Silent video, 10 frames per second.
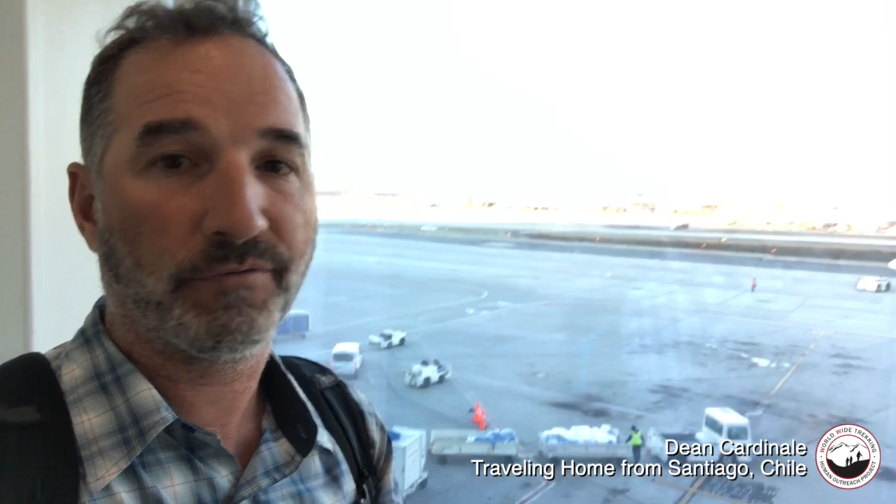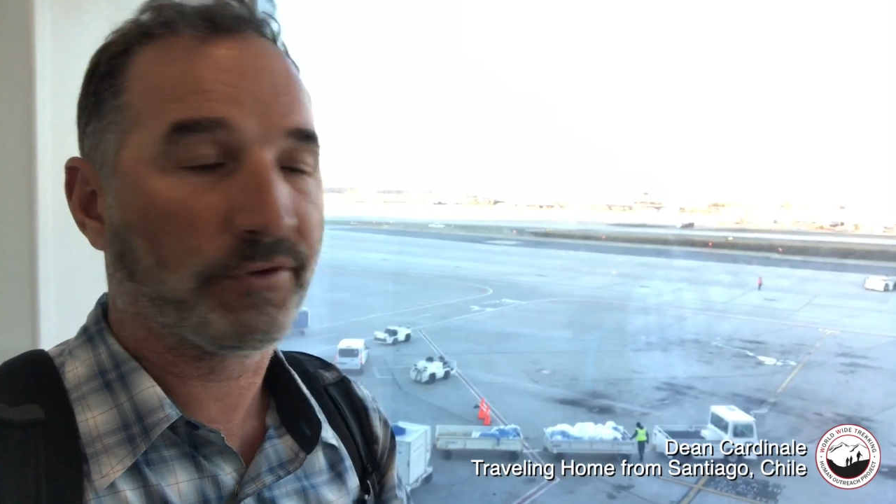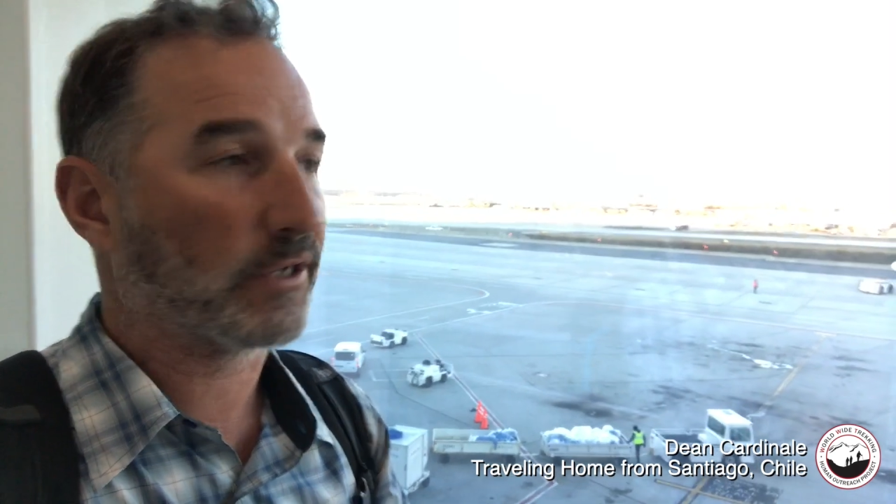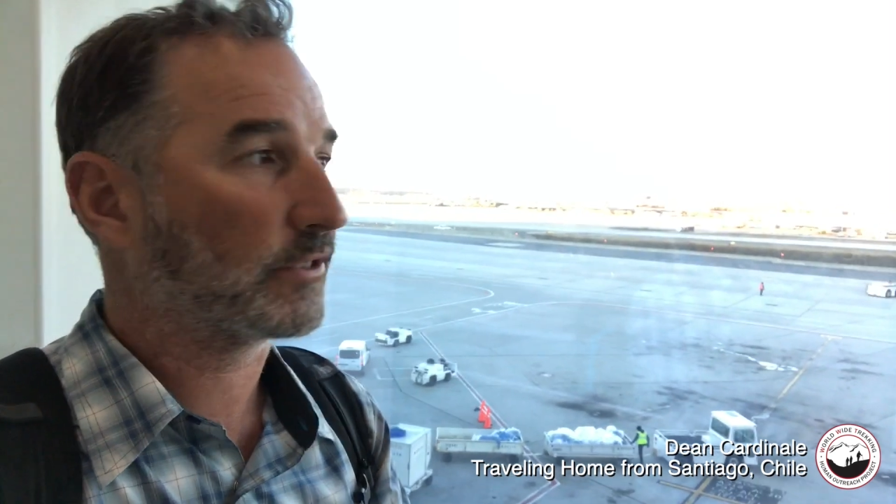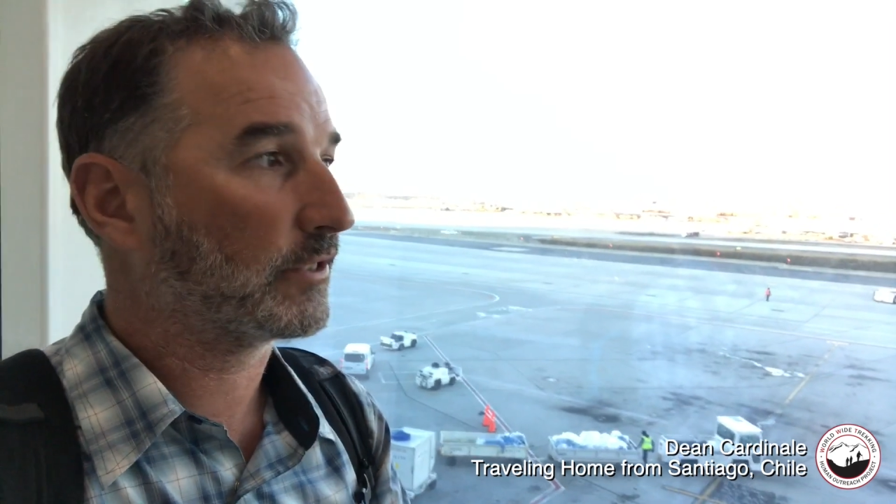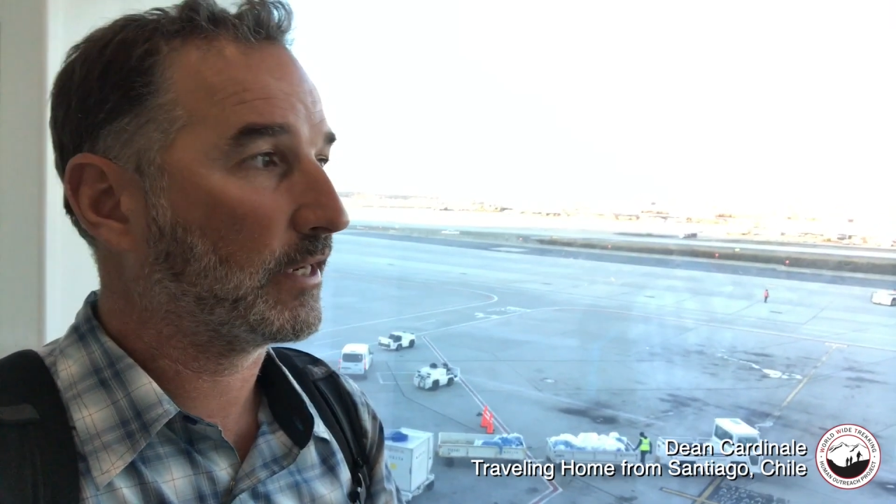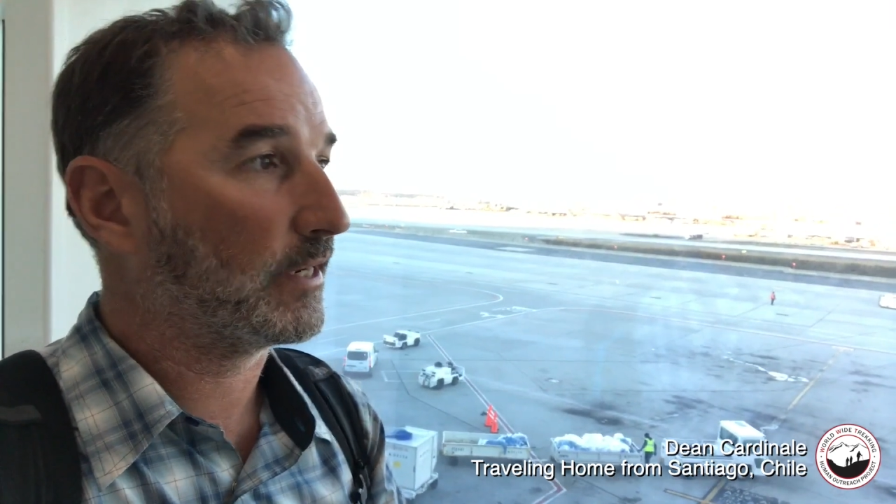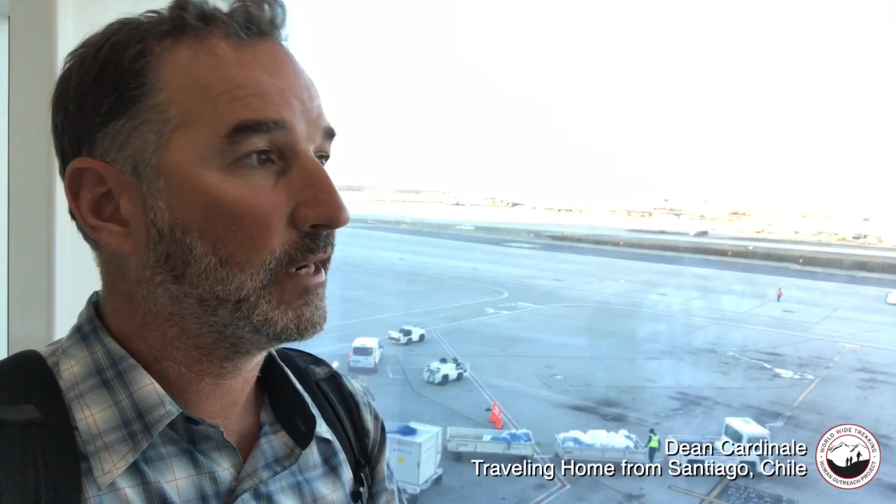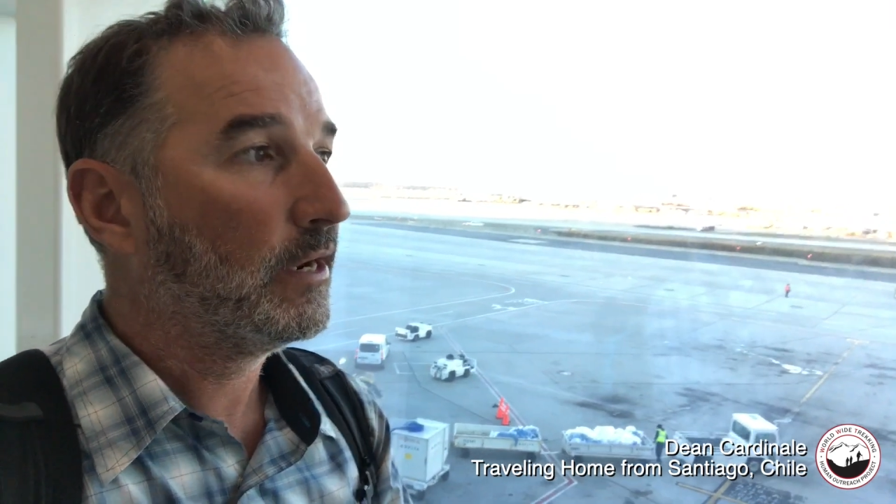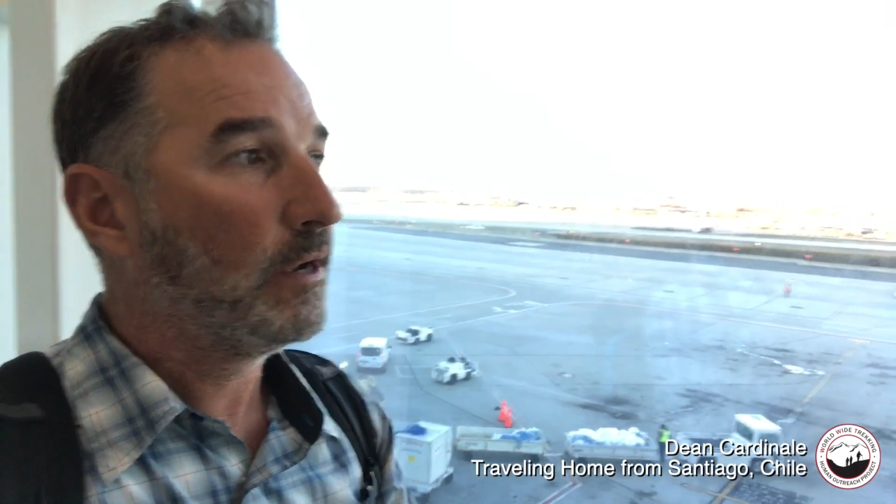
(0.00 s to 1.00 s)
For us,
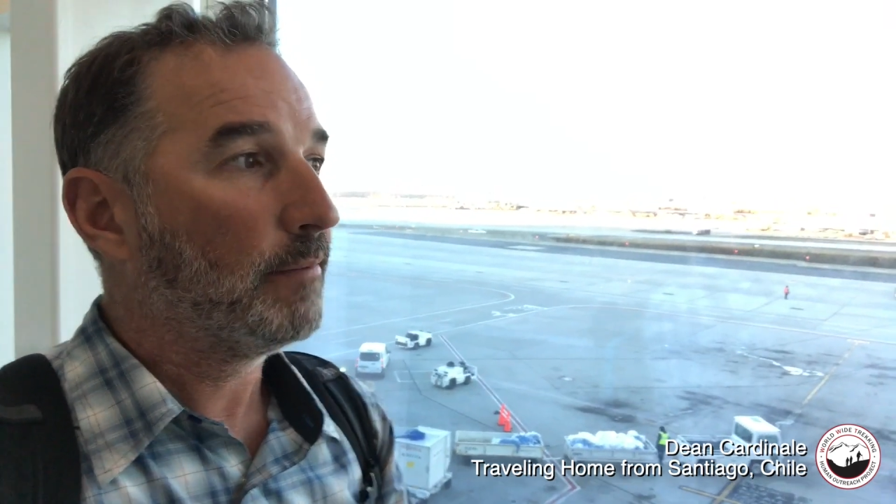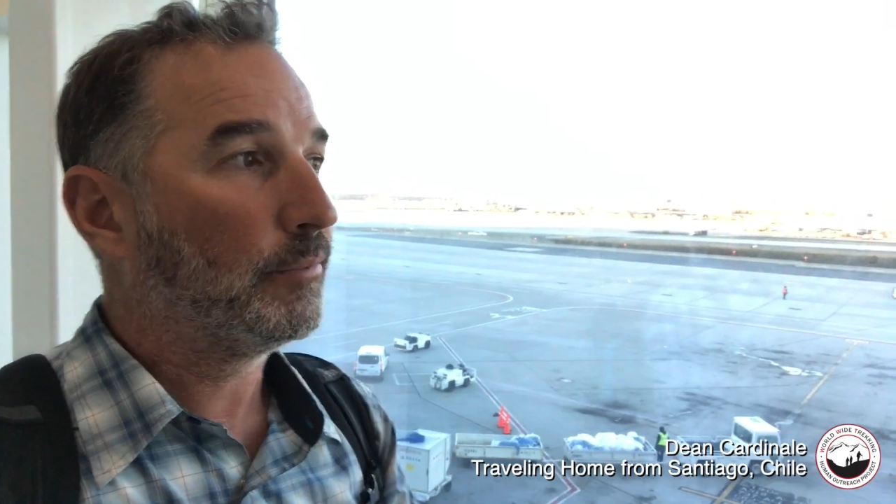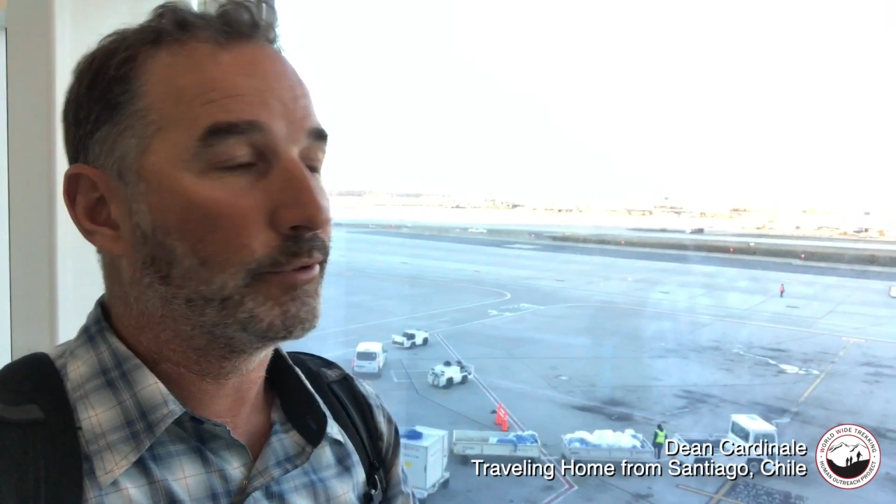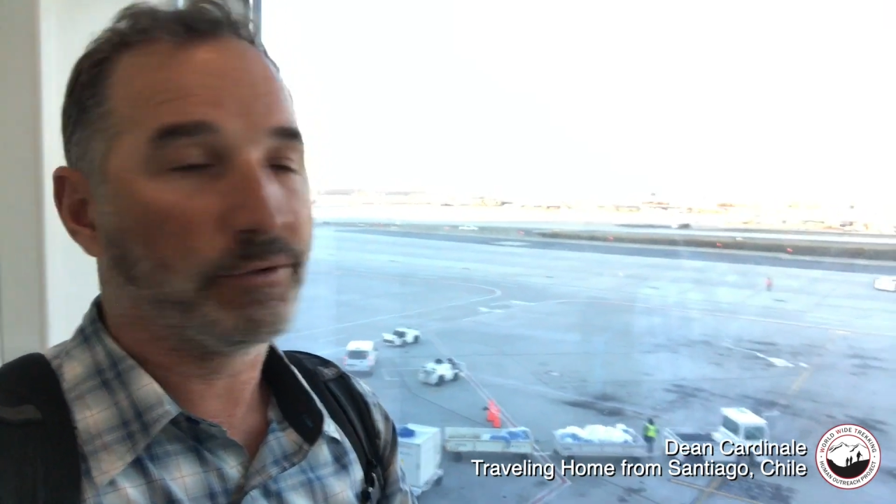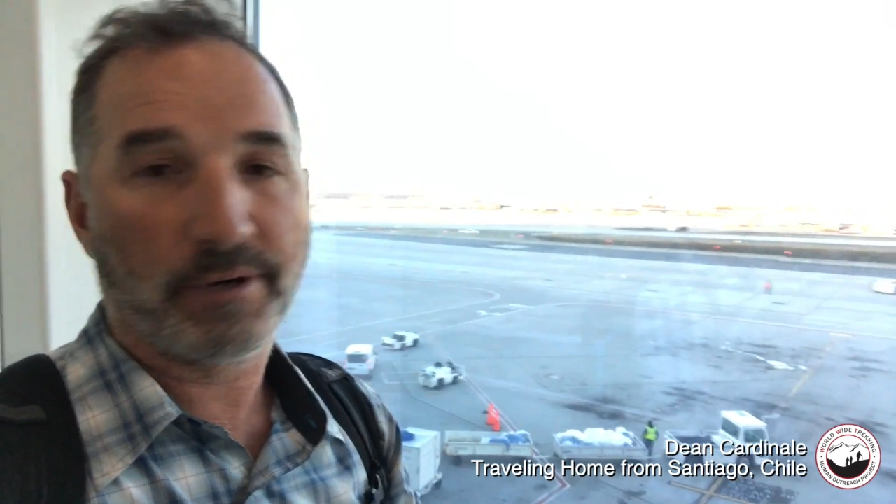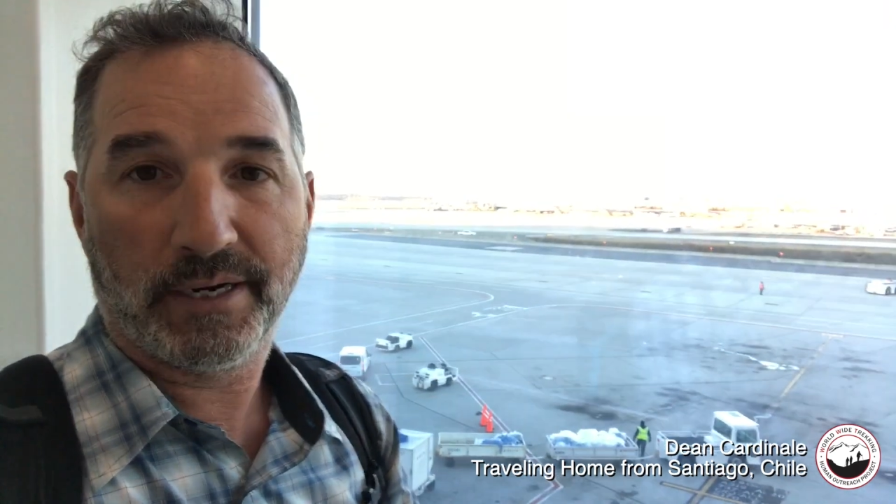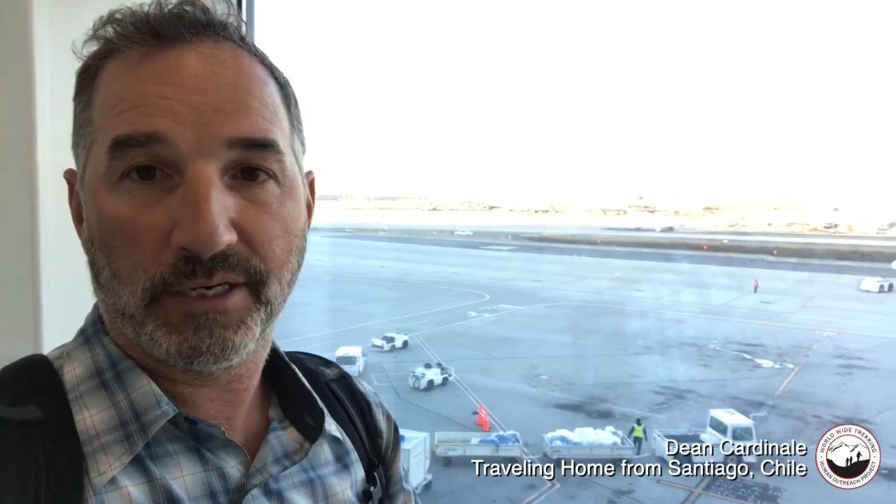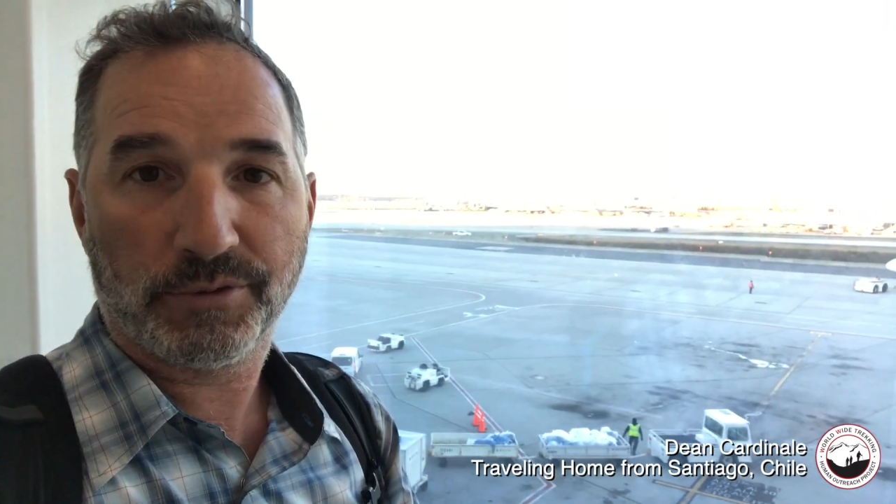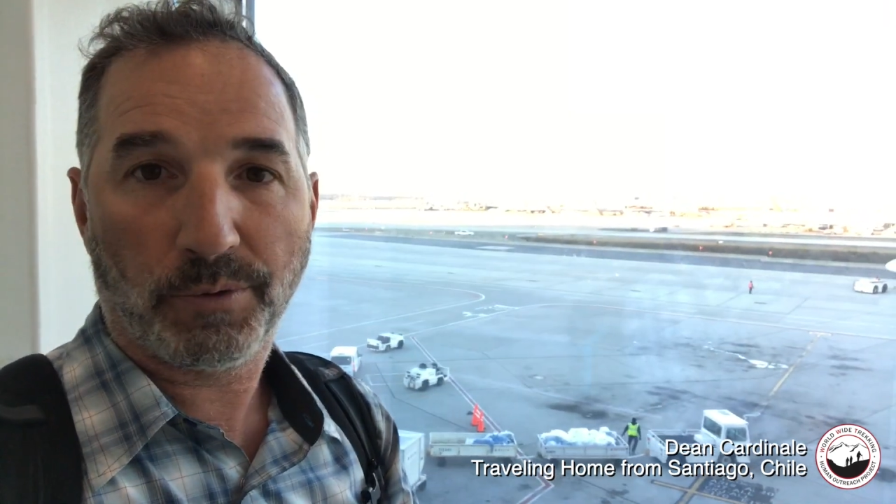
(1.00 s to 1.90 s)
say Punta Arenas,